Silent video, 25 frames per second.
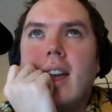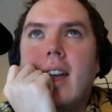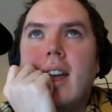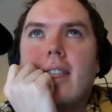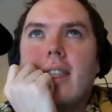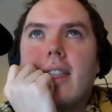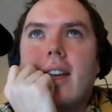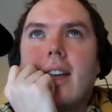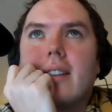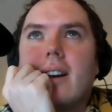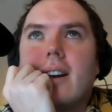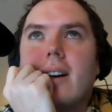
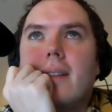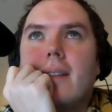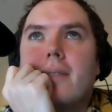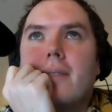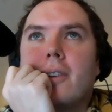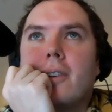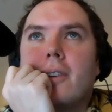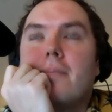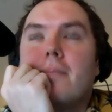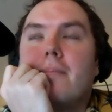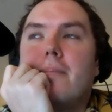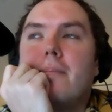that
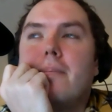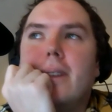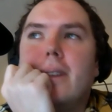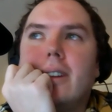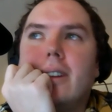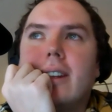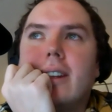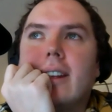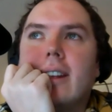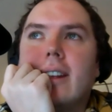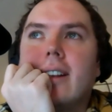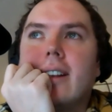covered
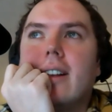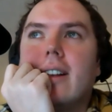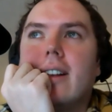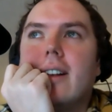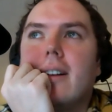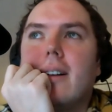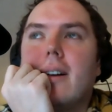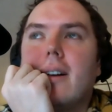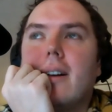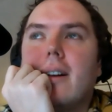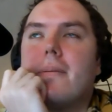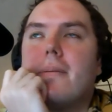building
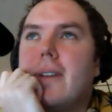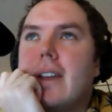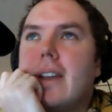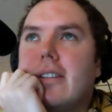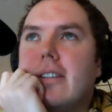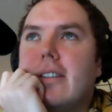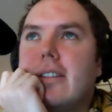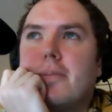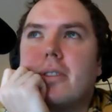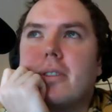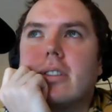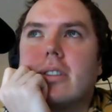a
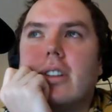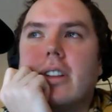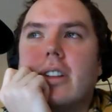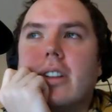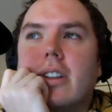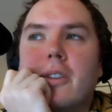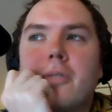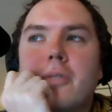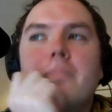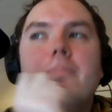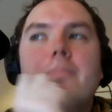Facebook clone,